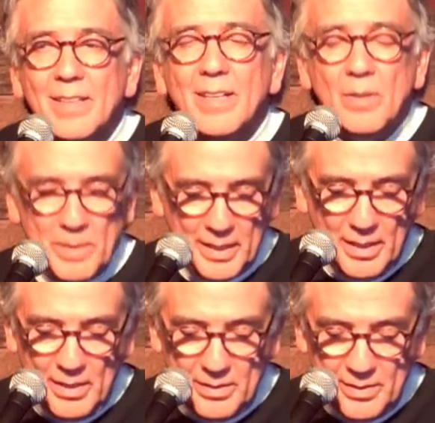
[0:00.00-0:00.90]
Oh my
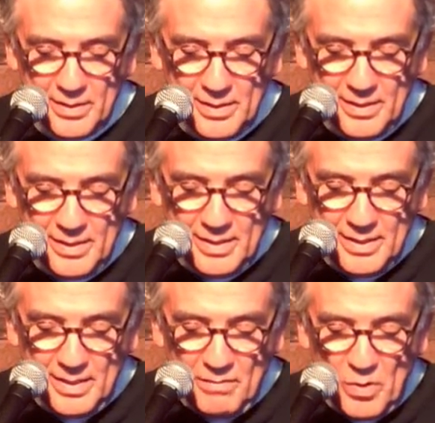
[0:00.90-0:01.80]
gosh.
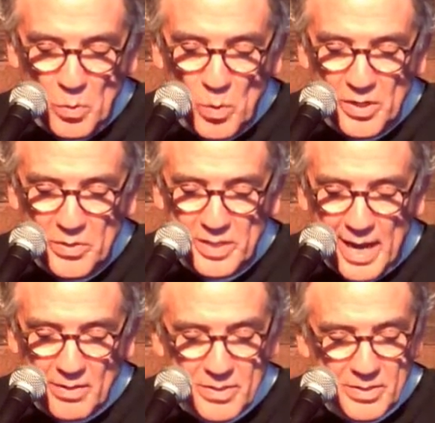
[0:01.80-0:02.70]
For the one who
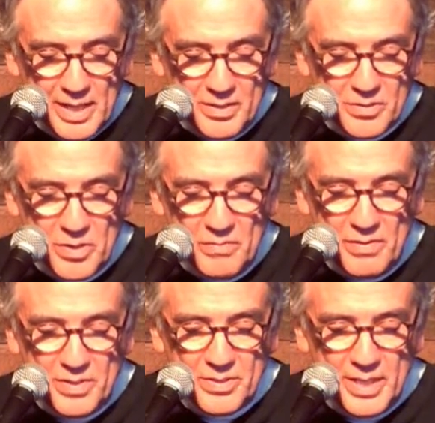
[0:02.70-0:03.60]
doubts is like the surf
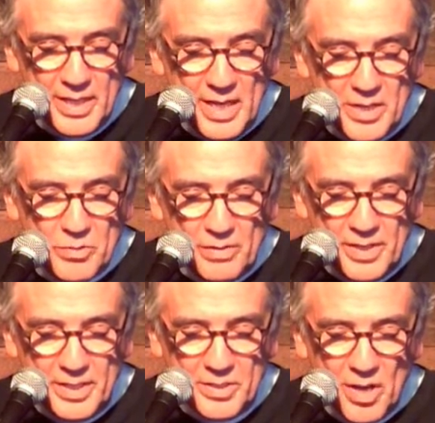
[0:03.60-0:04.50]
of the sea,
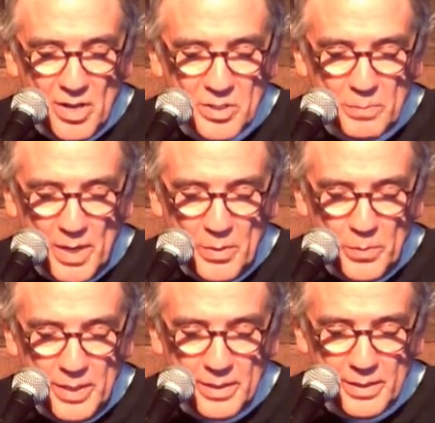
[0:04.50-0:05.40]
driven and tossed by the
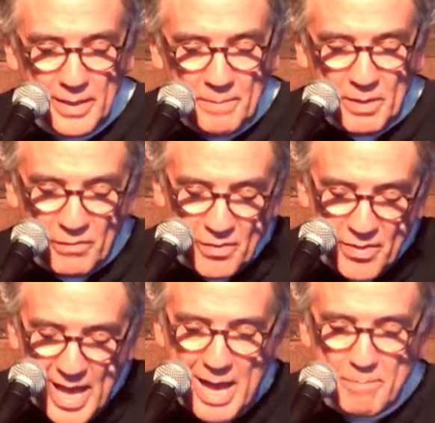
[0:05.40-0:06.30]
wind. For
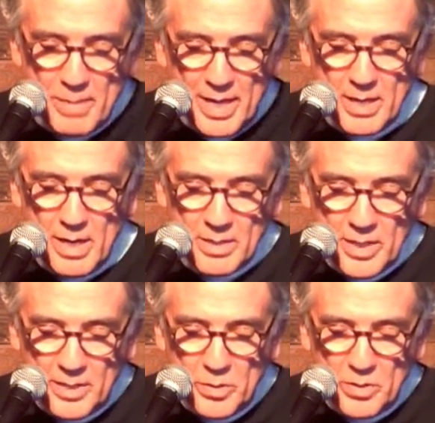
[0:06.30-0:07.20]
that man ought
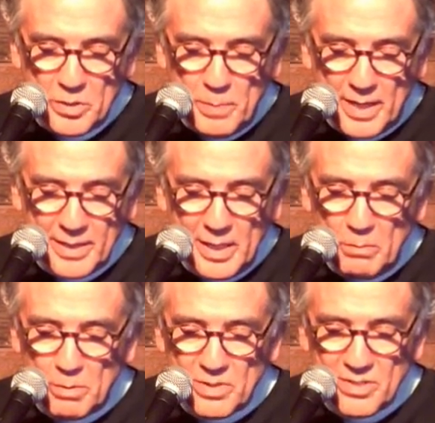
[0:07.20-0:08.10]
not to expect that he
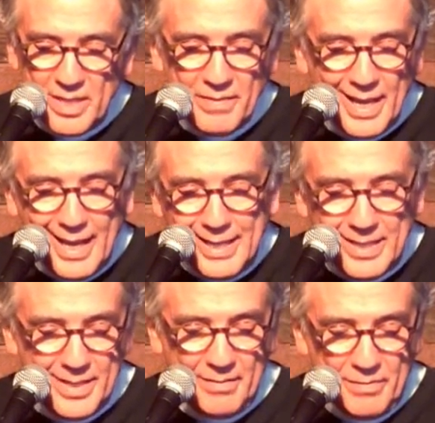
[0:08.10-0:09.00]
will receive
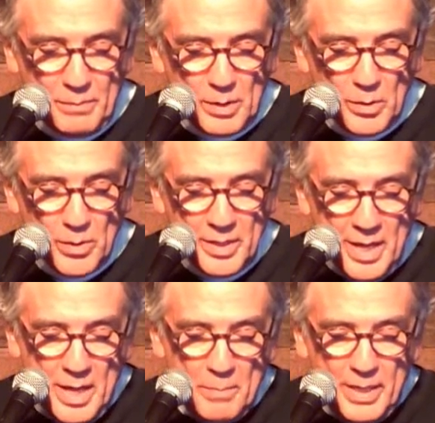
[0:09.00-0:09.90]
anything from the Lord,
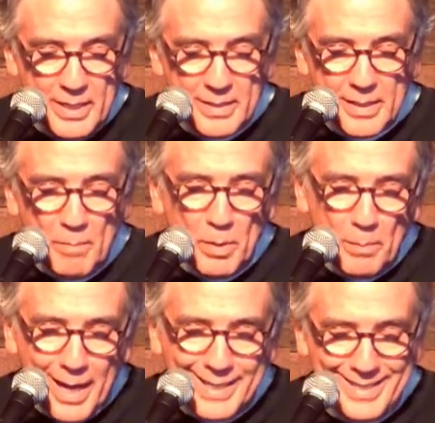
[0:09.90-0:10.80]
being a
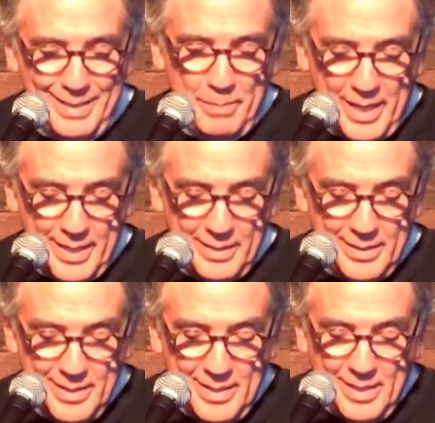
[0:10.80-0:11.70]
double-minded man,
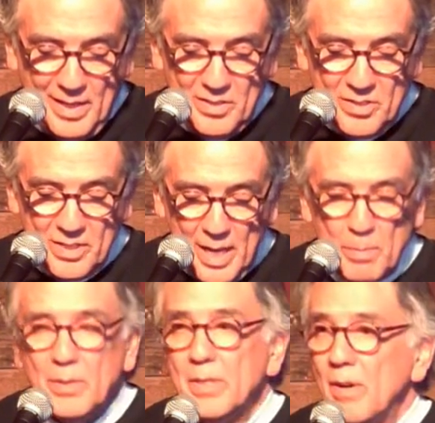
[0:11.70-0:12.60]

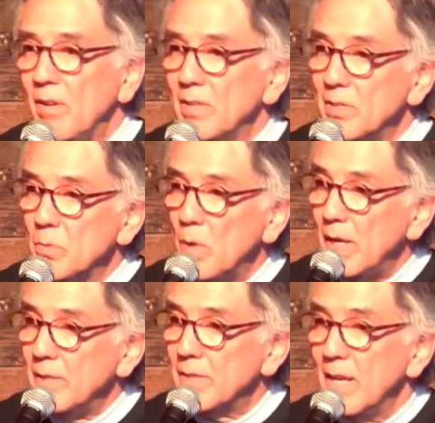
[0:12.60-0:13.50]
unstable in all his
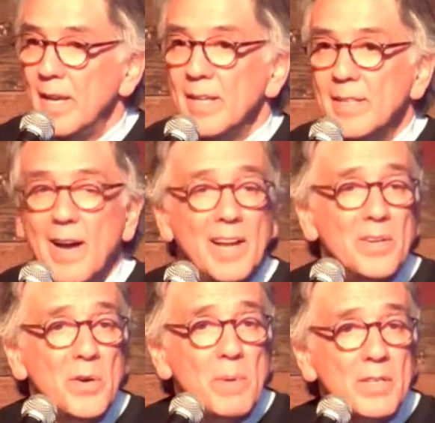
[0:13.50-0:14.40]
ways. Now, I
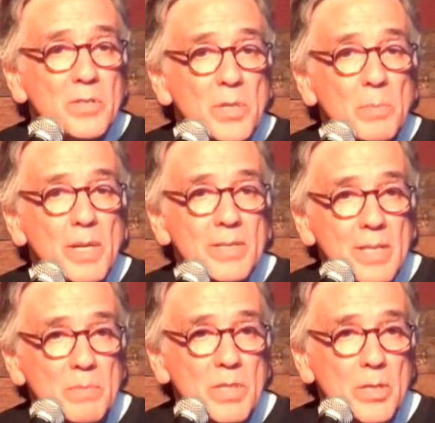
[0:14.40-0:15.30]
don't know about you, but it
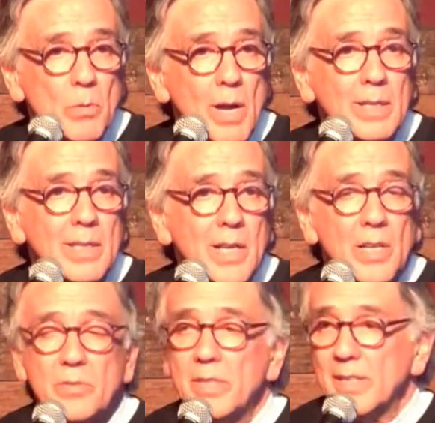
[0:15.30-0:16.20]
seems to directly
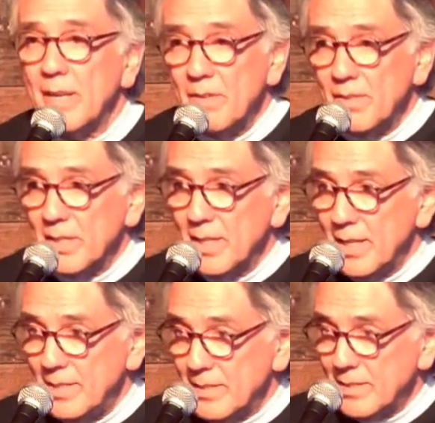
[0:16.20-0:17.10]
contradict everything that
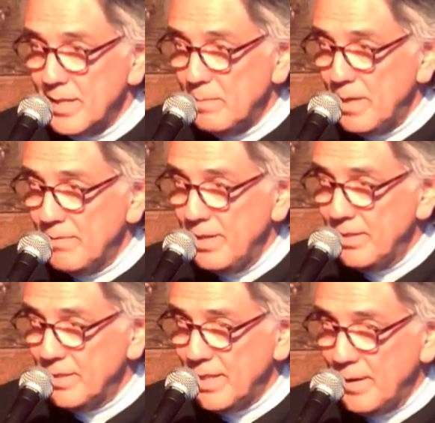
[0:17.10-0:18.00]
I just said about
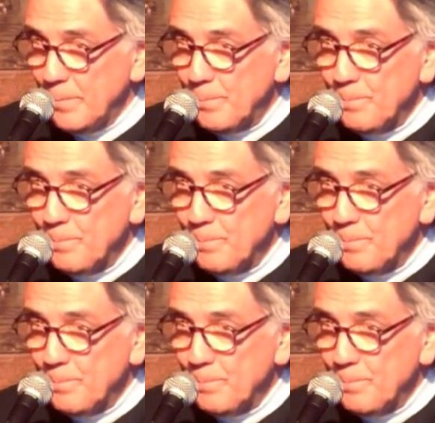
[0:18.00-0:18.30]
faith and doubt.